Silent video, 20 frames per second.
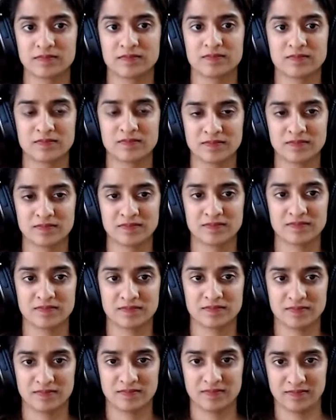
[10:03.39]

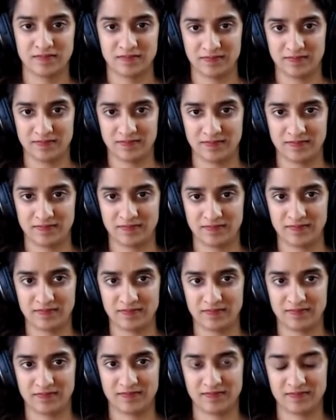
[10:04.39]

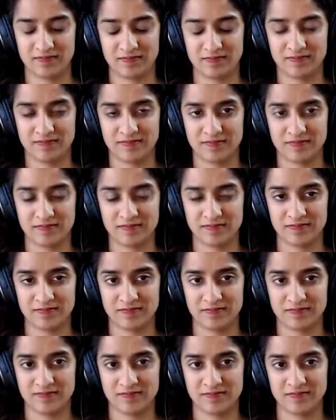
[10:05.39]

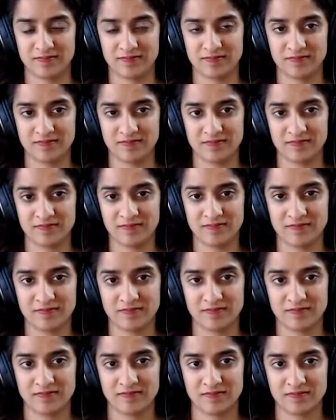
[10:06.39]

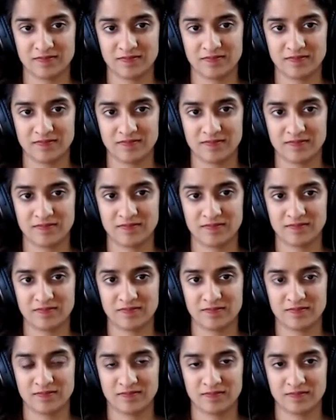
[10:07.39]

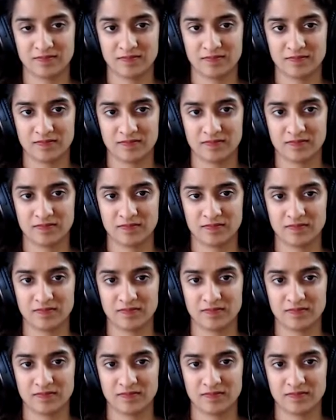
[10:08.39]
No words are spoken by the person on screen.